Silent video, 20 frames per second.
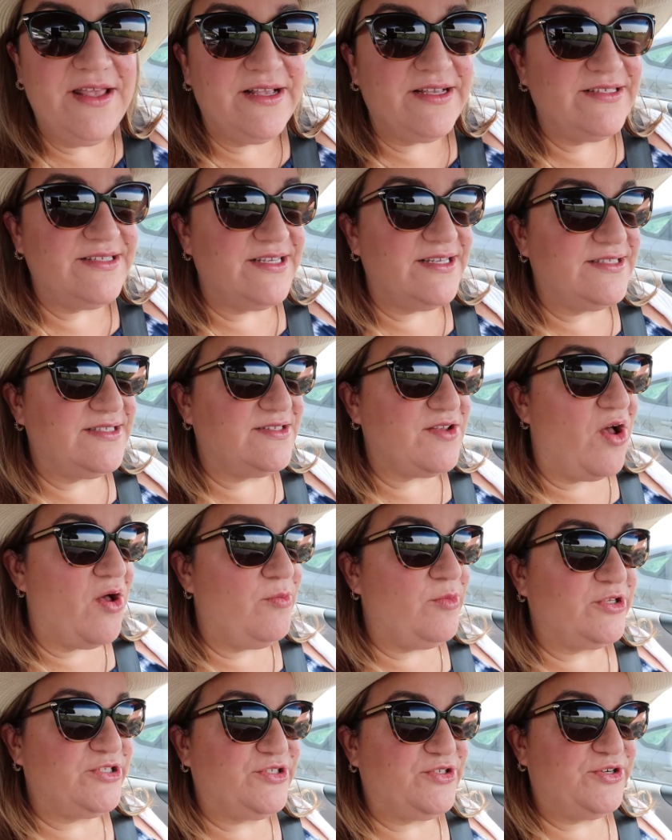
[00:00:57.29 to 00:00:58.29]
because it's
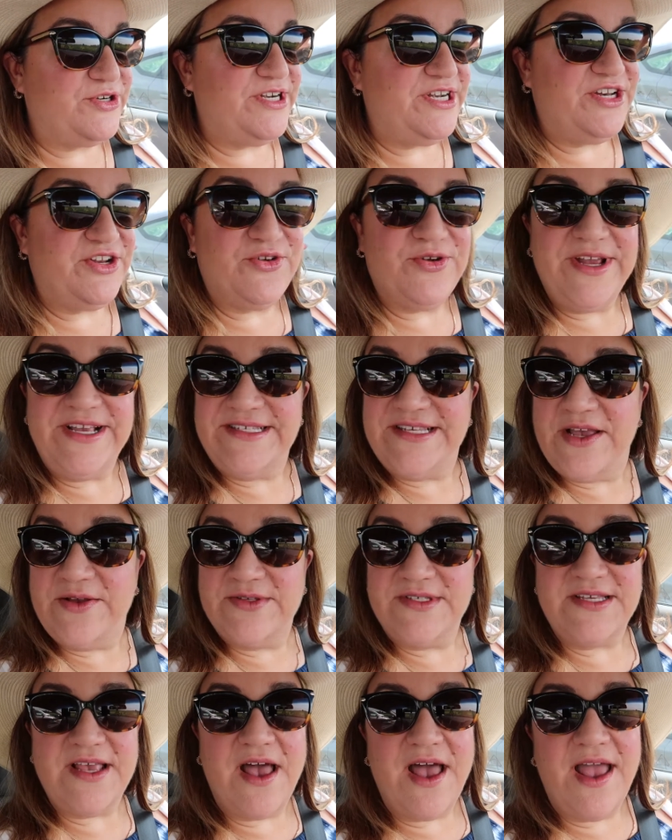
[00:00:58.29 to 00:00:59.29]
almost 30 degrees
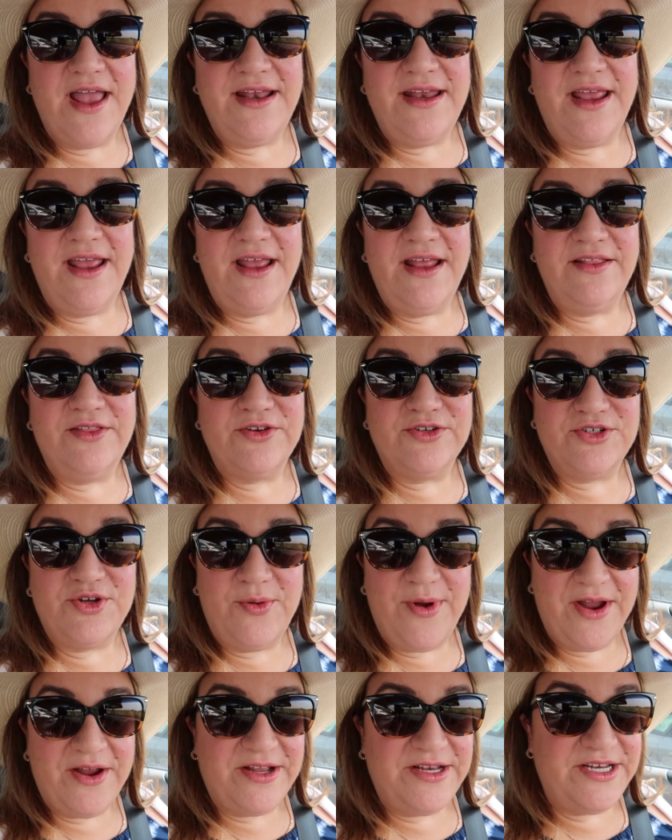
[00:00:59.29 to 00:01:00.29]
outside and there's
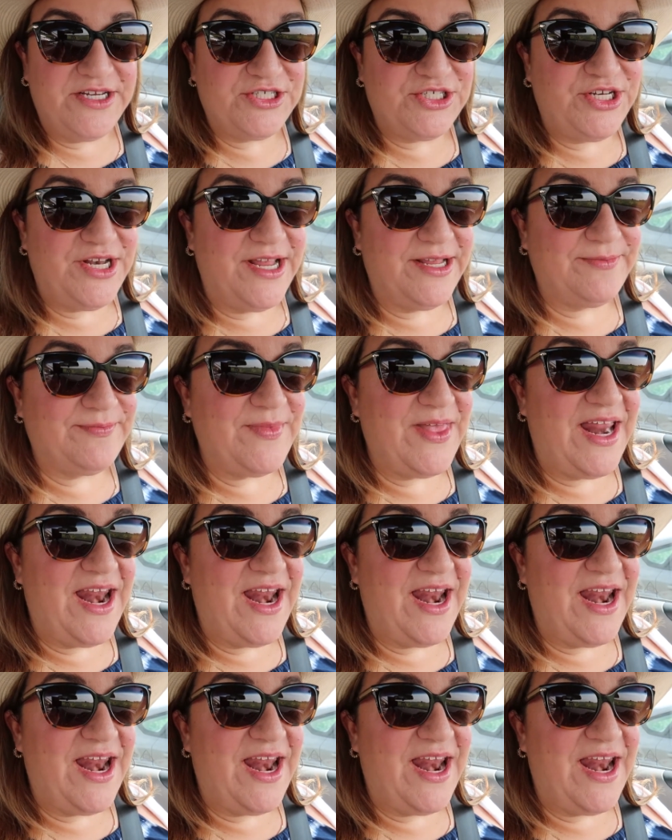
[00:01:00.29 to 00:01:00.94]
no air conditioning